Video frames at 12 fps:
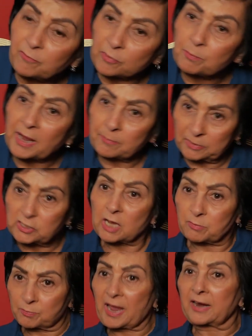from
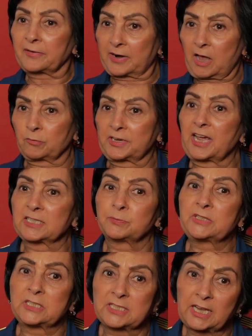Punjabi background, yes,
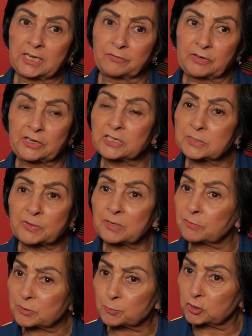but in Delhi we didn't speak
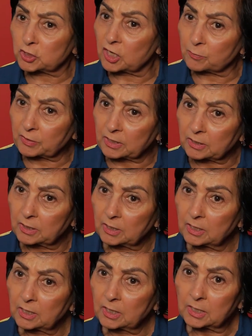much Punjabi.
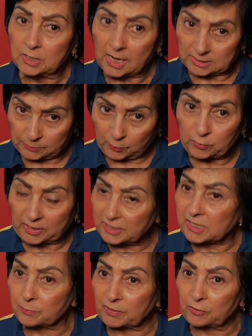Spoke
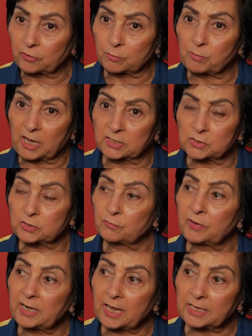little bit, not much. So
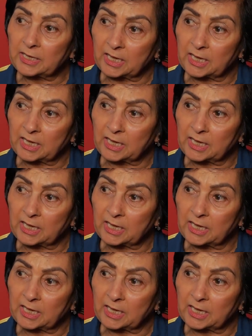when I